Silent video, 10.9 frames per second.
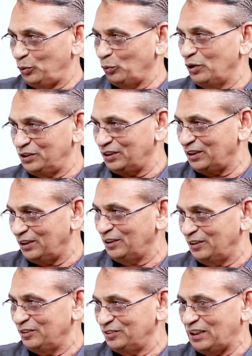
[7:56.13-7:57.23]
towards
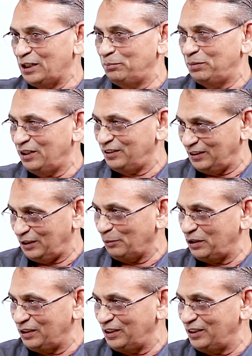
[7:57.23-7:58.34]
the side plate and
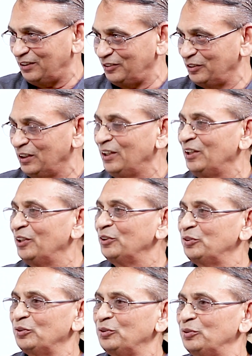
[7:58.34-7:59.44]
coming near.
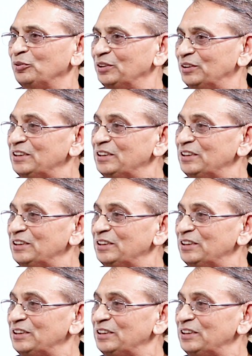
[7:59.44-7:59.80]
So